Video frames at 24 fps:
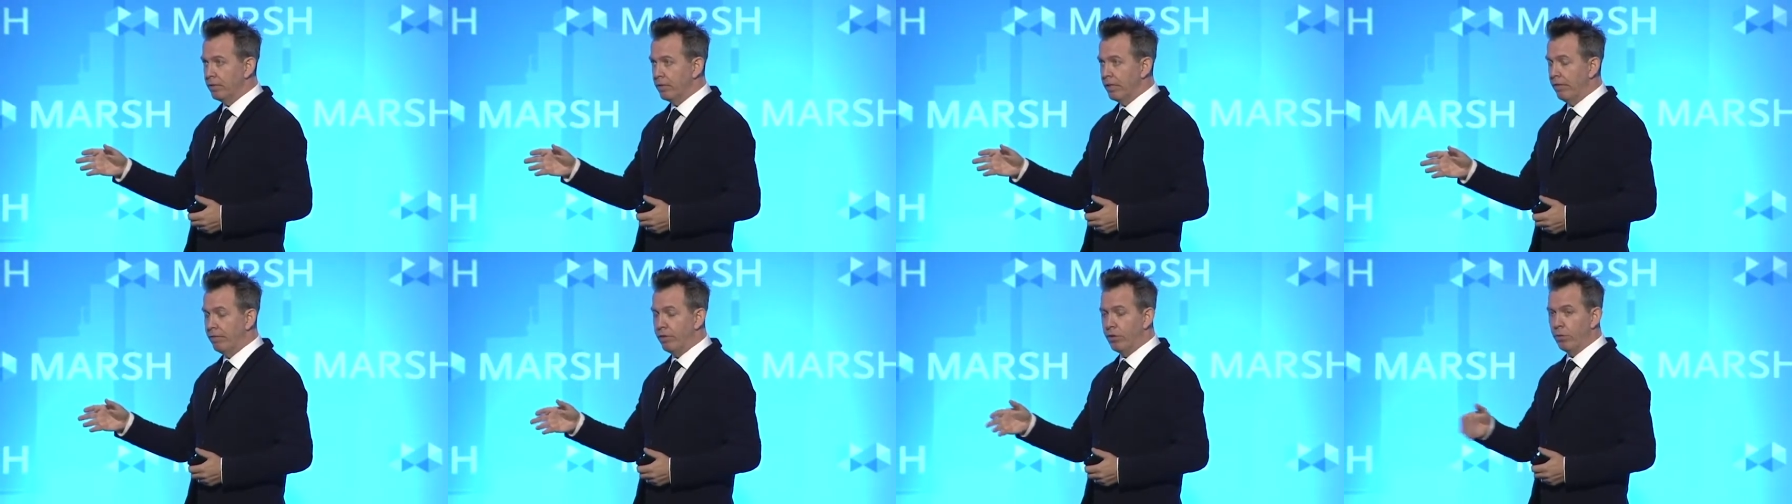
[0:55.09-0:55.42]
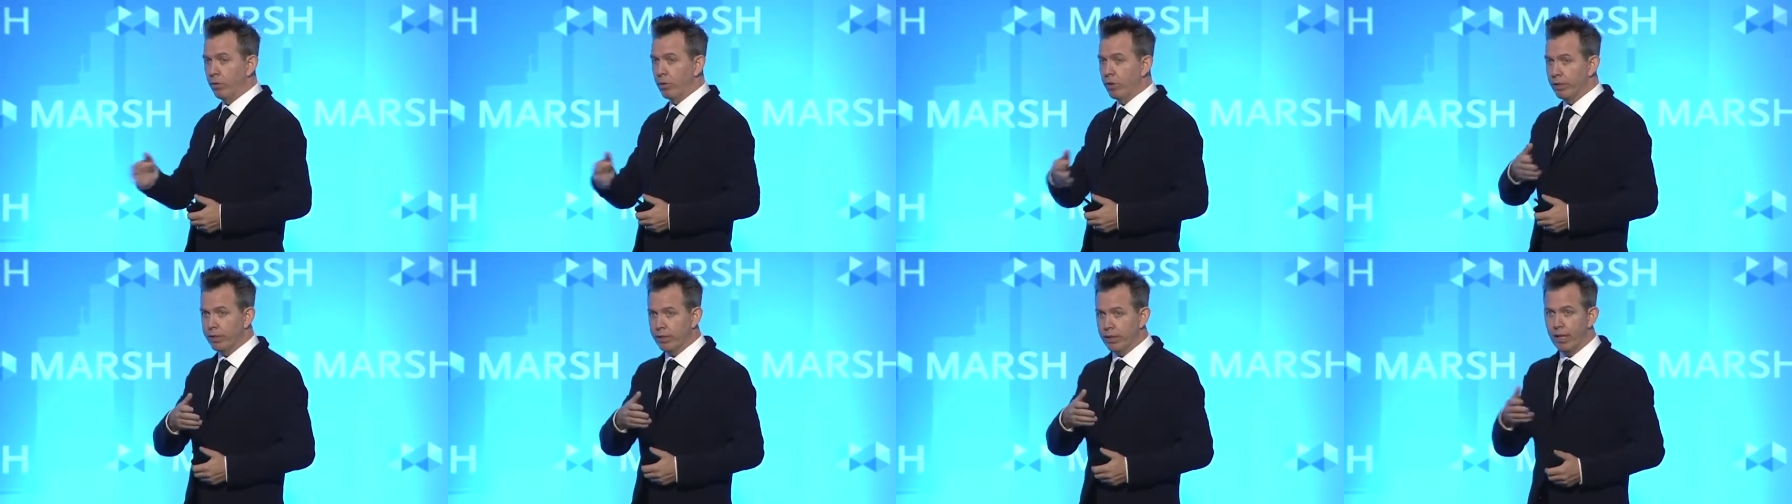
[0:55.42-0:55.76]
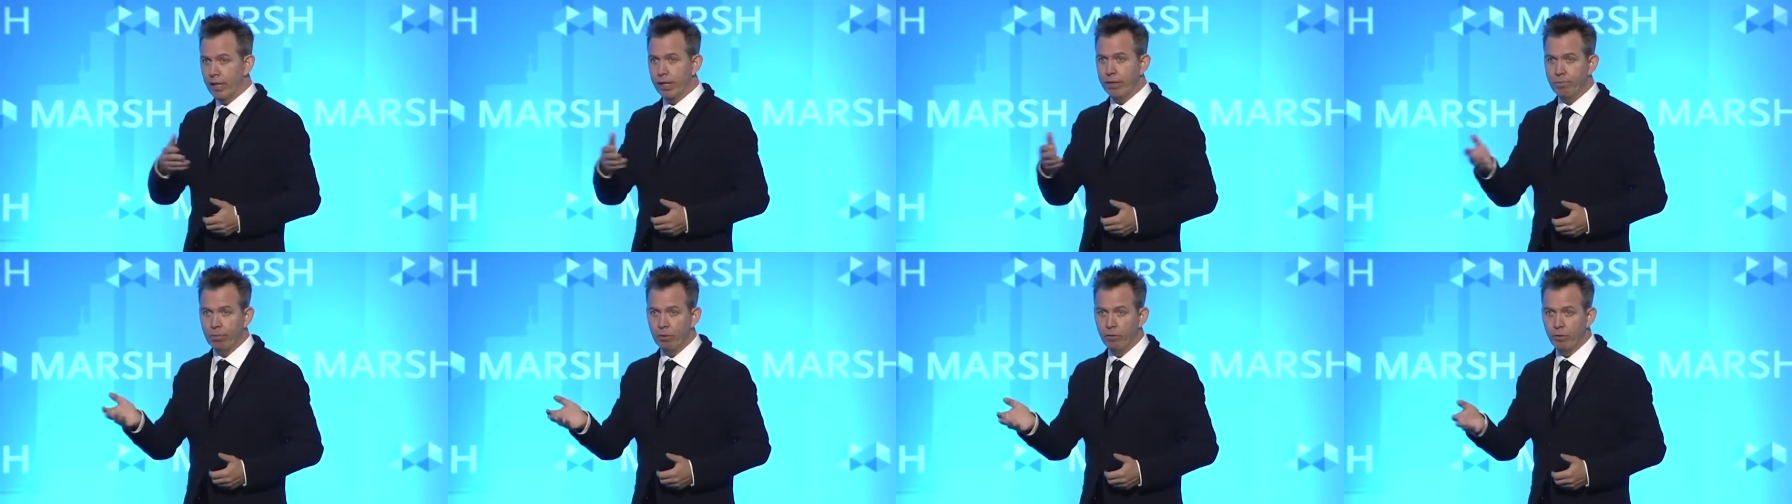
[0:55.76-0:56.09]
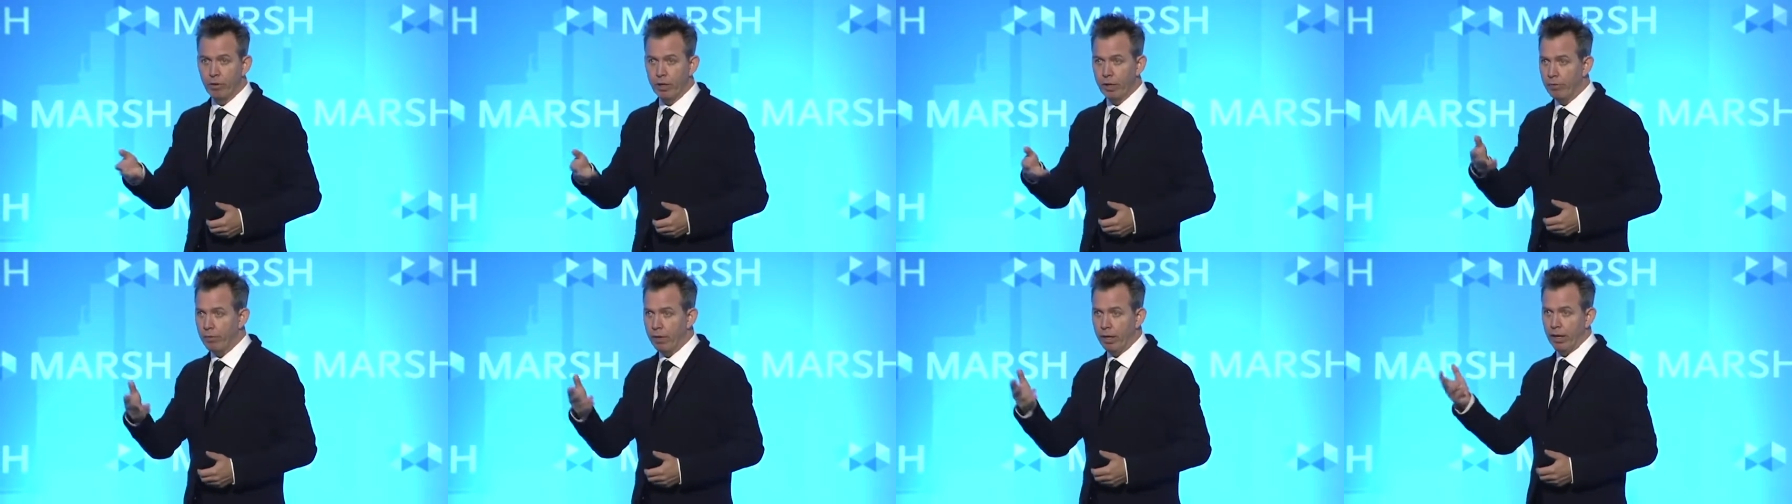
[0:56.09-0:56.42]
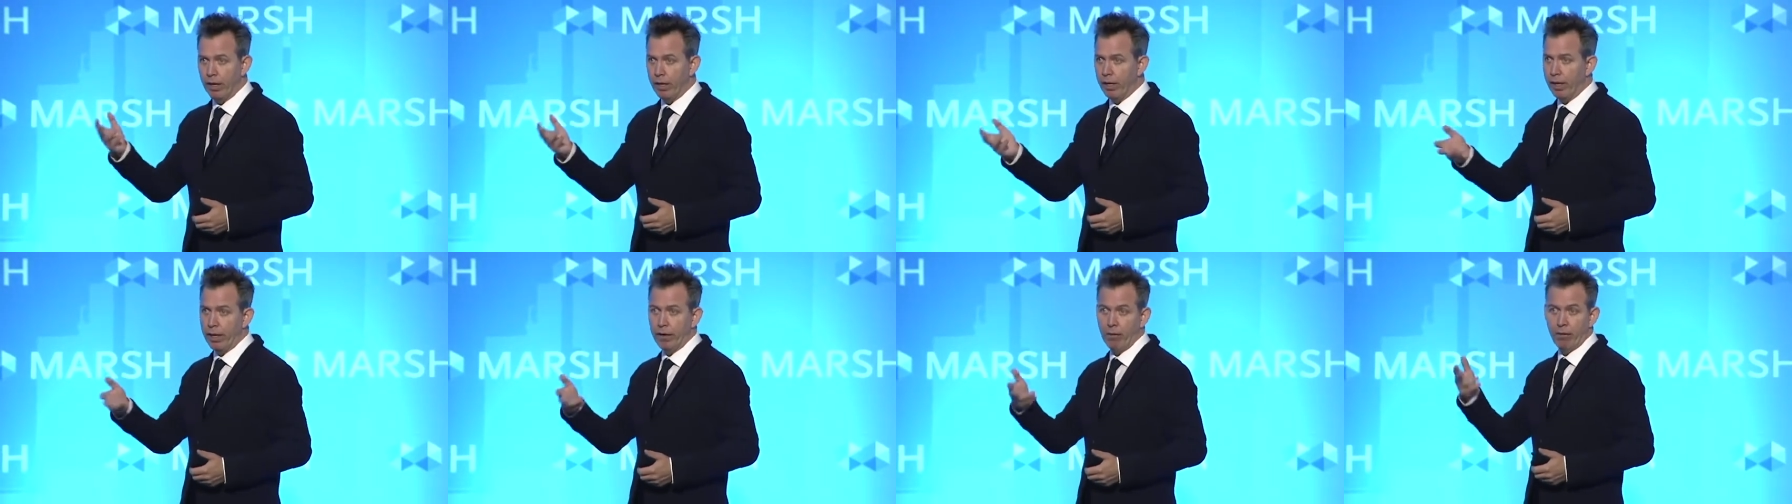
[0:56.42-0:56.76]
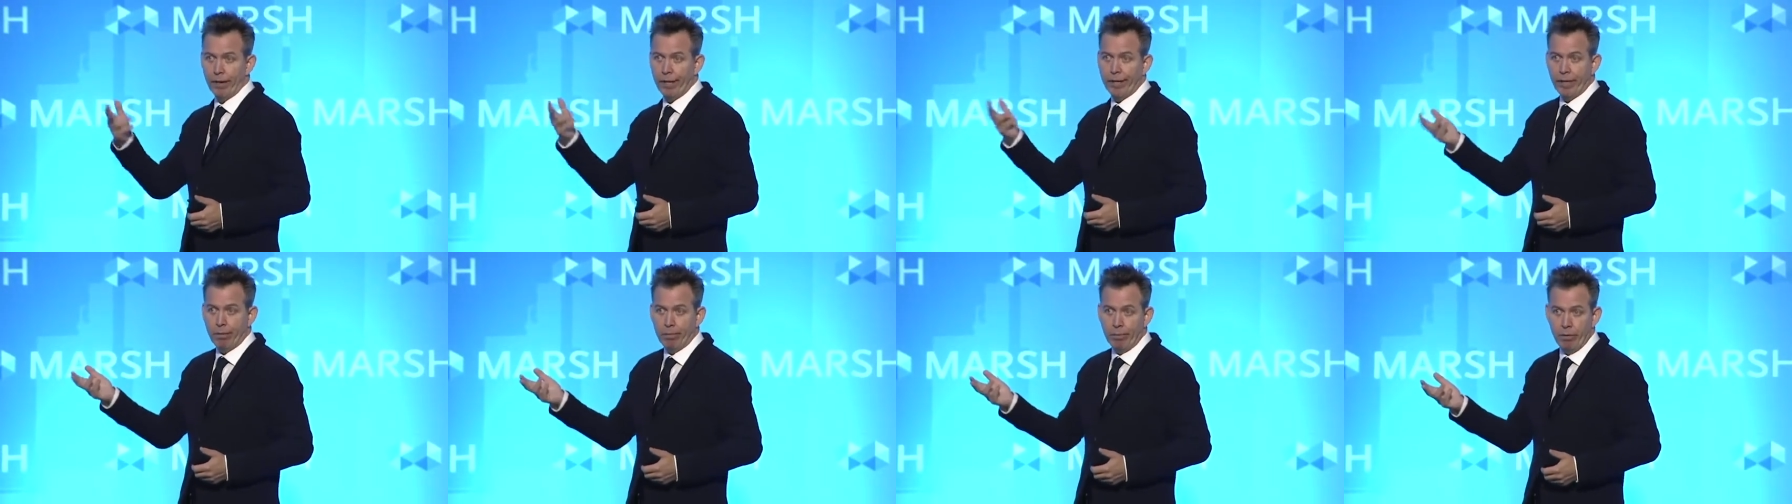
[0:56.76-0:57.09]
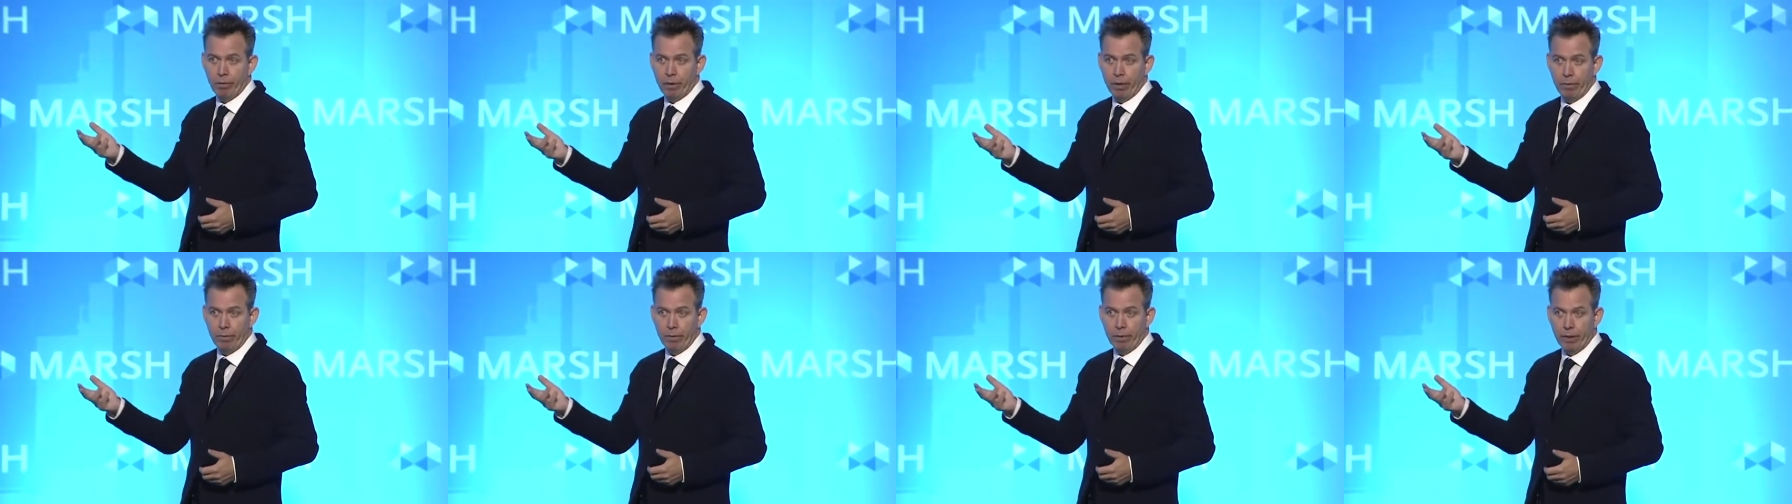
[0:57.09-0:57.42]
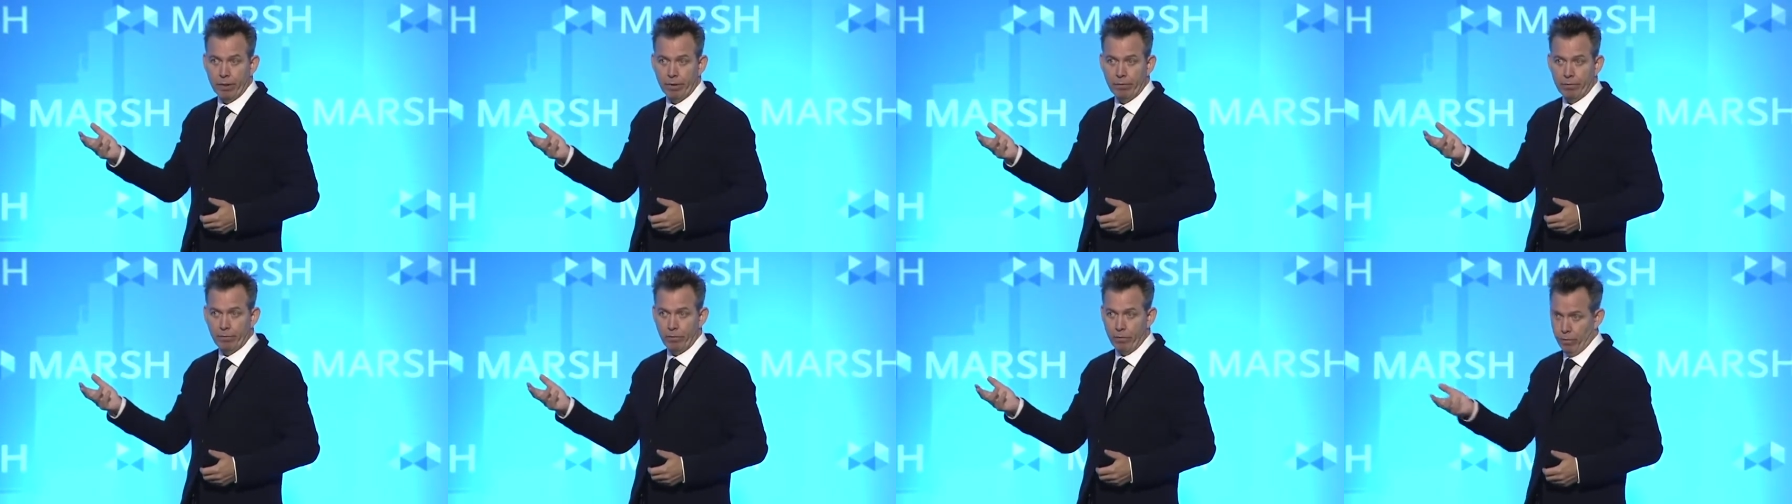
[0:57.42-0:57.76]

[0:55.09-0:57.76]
if you were to say, Pokemon, I don't like the Pokemon,